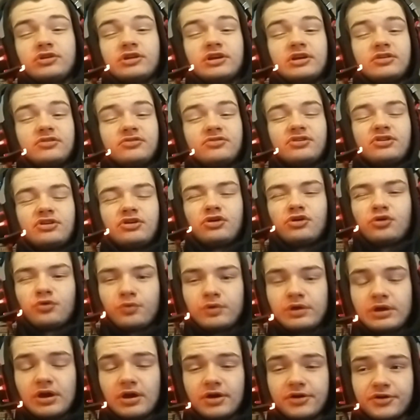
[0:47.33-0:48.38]
today's video
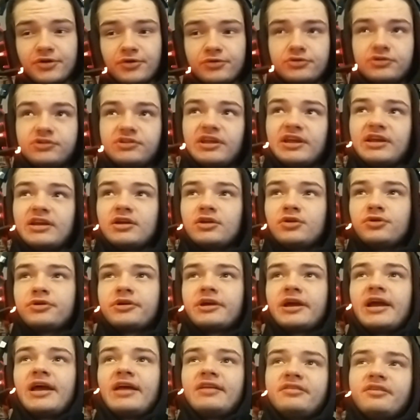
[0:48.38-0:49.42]
we are going to take a look
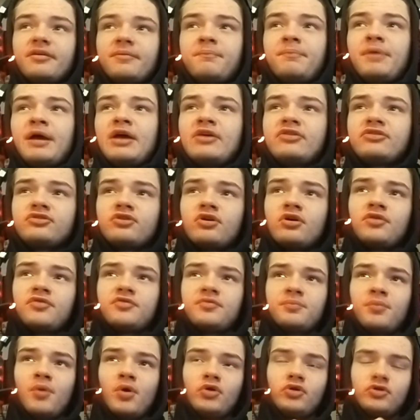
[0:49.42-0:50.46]
at the best of
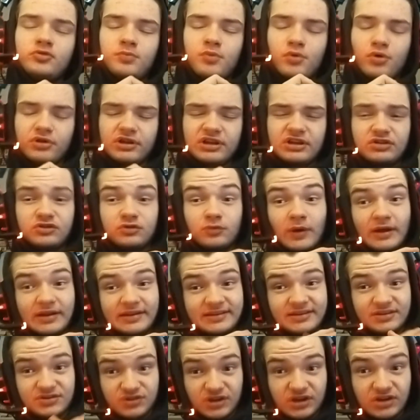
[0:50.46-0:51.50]
motorsport in
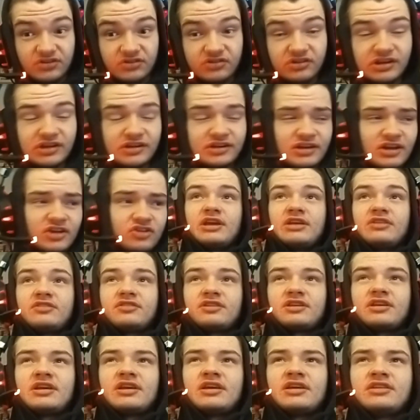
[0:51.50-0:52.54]
2016. It's
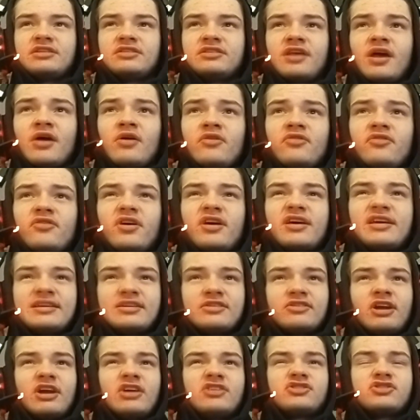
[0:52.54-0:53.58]
a terrifying
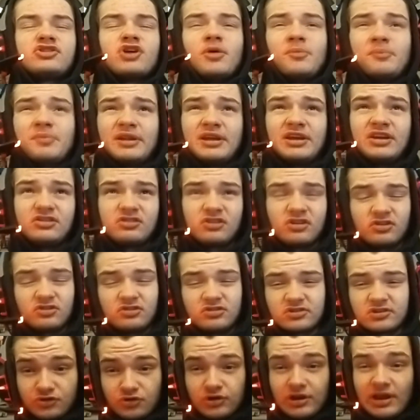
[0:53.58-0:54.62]
crash compilation.
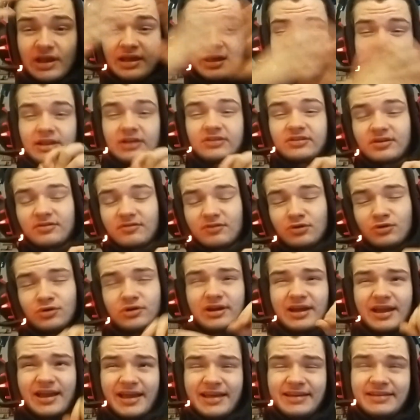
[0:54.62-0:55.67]
So yeah, let's have a
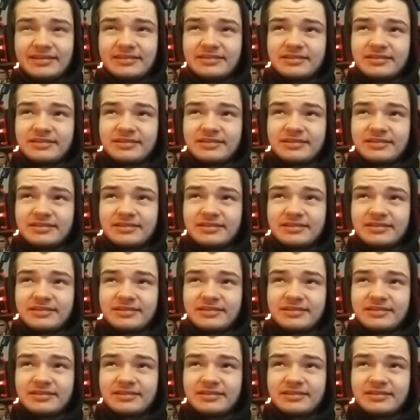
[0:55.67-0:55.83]
look at